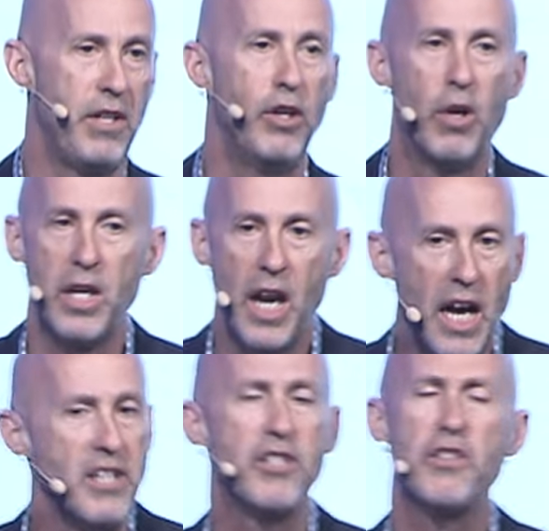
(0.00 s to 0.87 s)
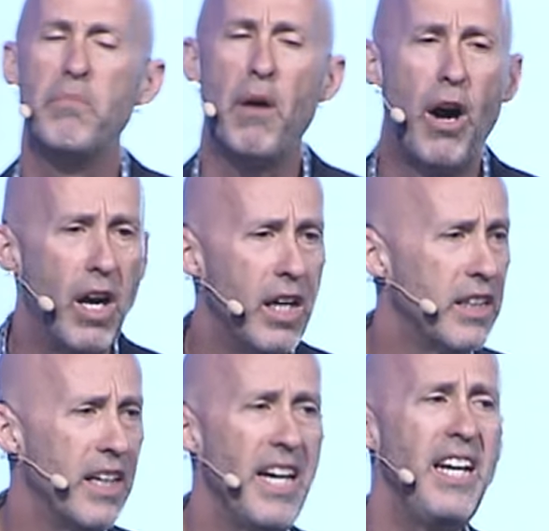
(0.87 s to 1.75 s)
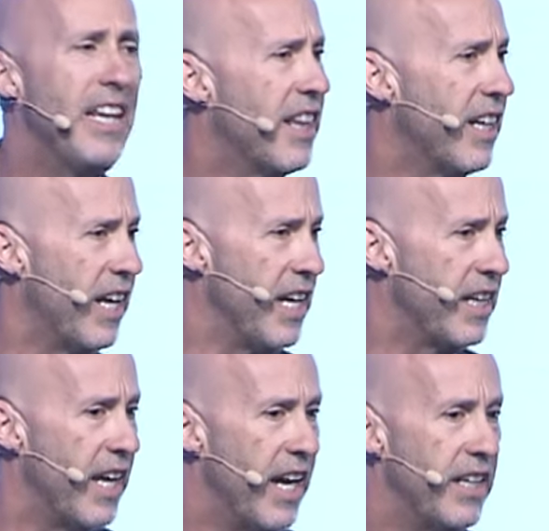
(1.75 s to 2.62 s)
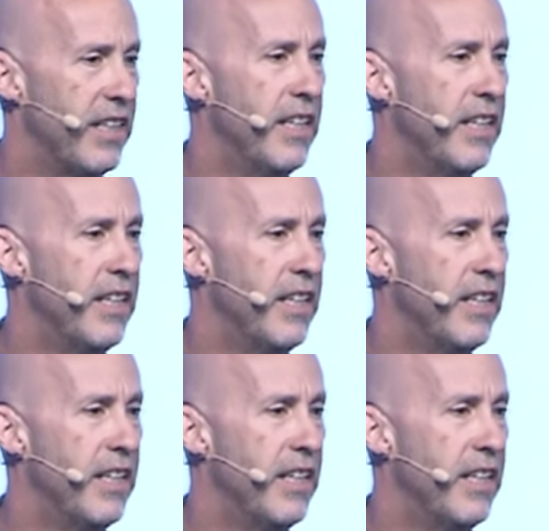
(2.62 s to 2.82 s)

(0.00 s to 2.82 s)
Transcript: you are not smart or anything like that.